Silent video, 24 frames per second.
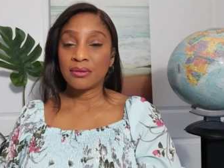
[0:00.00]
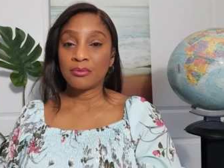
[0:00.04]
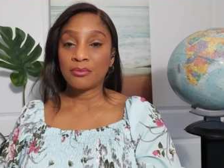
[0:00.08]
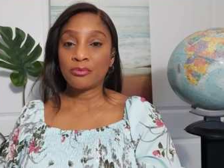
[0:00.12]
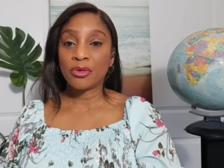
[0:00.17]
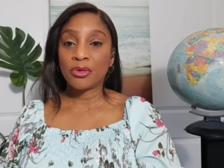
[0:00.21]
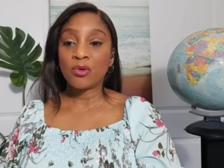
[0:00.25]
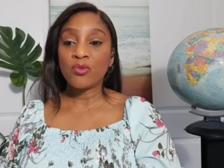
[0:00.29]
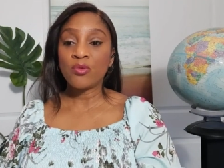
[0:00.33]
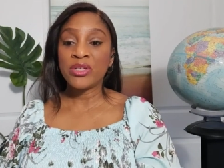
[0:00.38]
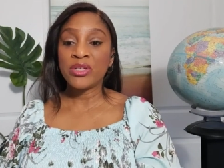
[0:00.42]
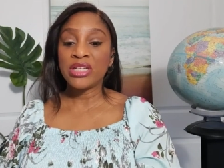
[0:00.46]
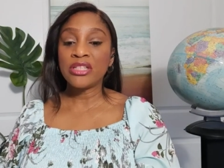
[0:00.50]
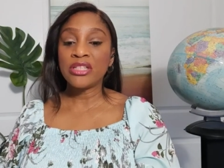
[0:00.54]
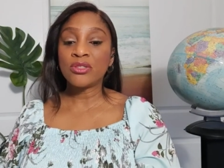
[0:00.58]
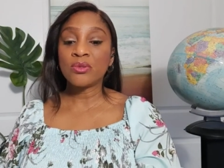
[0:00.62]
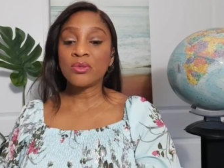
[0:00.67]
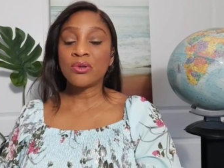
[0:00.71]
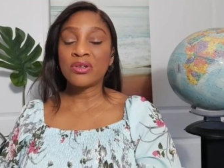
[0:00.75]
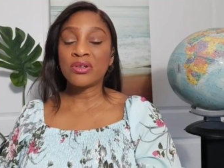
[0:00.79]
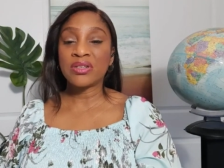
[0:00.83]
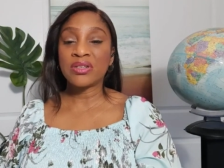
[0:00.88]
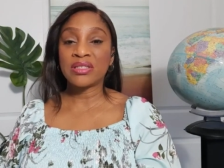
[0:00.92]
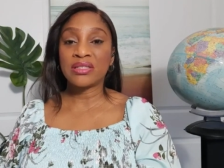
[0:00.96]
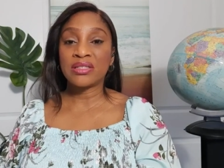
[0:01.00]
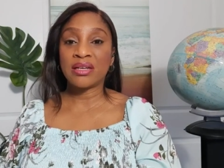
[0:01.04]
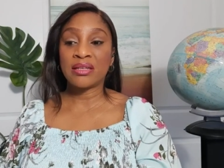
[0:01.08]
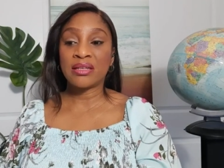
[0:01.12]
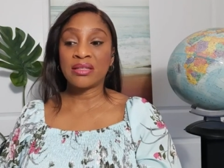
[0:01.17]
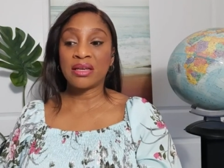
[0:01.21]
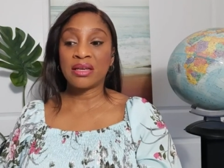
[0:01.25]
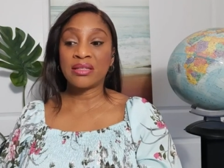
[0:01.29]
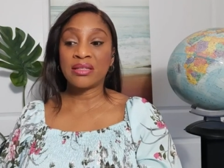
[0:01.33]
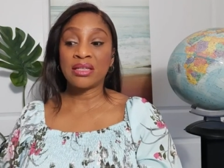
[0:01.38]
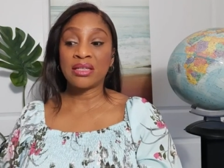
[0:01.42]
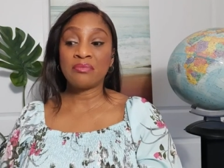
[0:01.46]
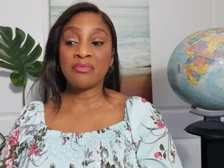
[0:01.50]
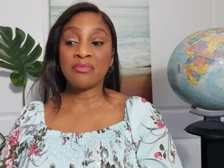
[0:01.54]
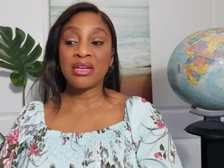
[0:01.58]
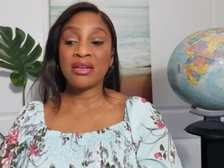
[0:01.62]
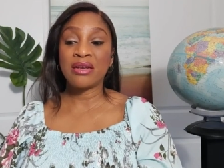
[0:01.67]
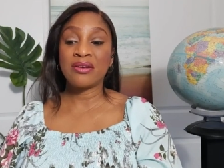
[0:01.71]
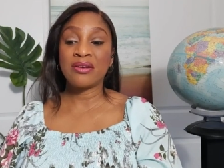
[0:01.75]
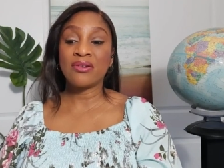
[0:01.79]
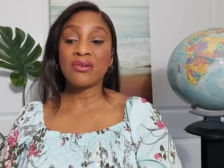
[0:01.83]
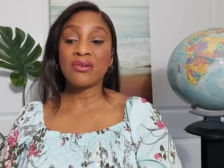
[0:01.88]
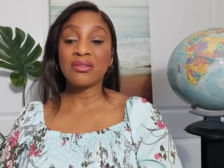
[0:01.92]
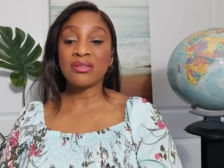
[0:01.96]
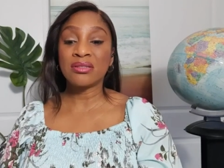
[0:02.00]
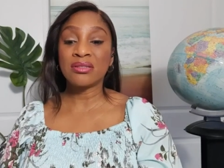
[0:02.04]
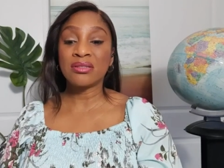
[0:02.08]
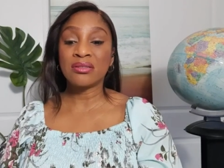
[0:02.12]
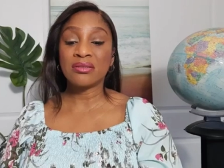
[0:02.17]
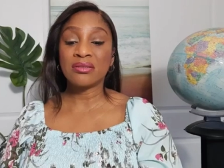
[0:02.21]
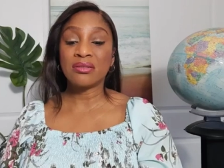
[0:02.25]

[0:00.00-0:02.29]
but we need to understand that they may not